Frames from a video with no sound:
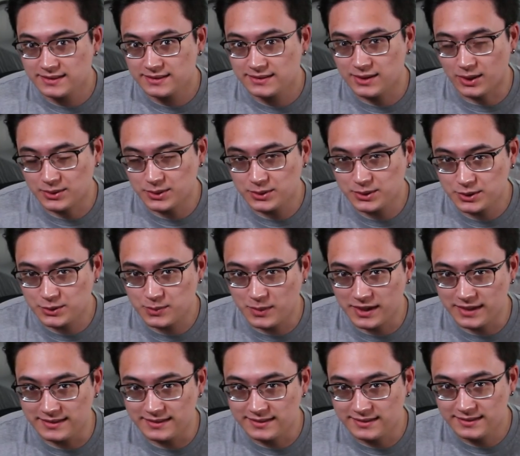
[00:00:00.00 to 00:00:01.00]
Don't do just
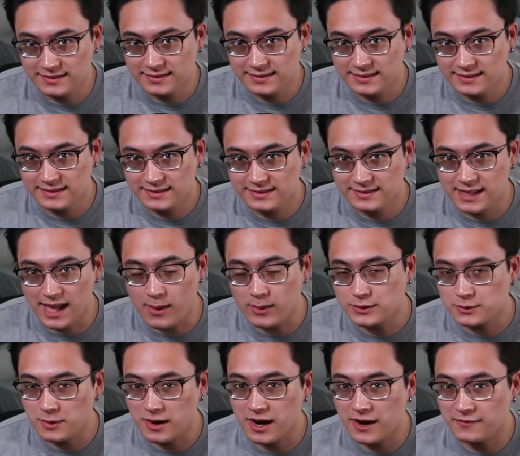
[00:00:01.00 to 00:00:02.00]
one. That
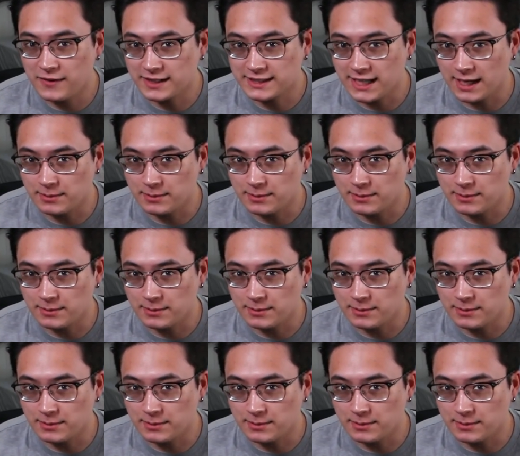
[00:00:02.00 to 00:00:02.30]
was where I f***ed